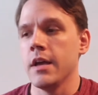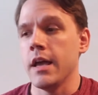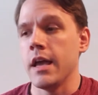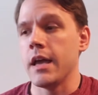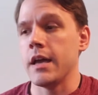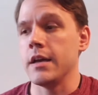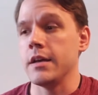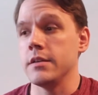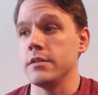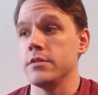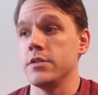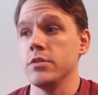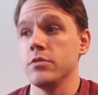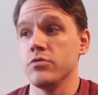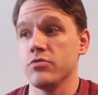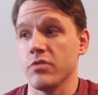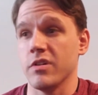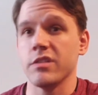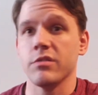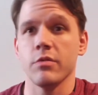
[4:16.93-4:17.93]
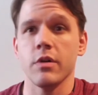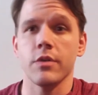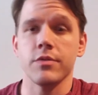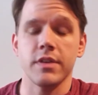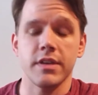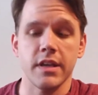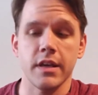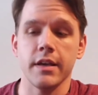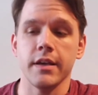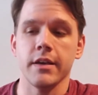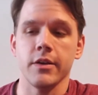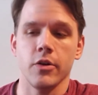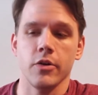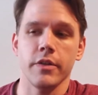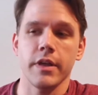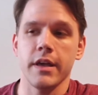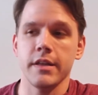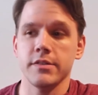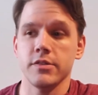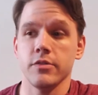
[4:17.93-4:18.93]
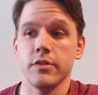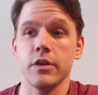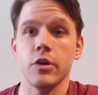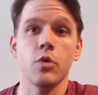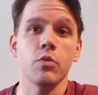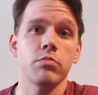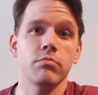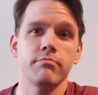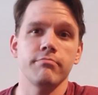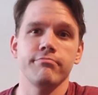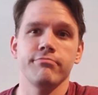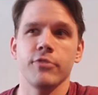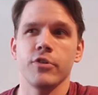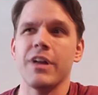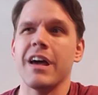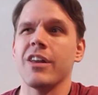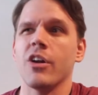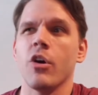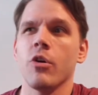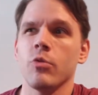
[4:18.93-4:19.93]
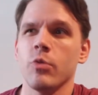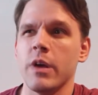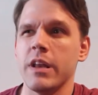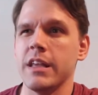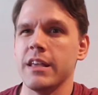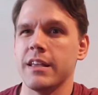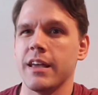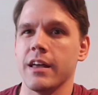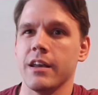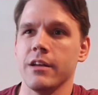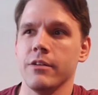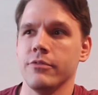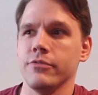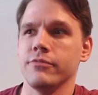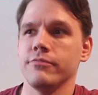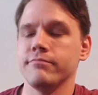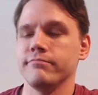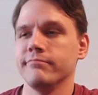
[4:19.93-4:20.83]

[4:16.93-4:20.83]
and to drink throughout the day and all that, so they're not already kind of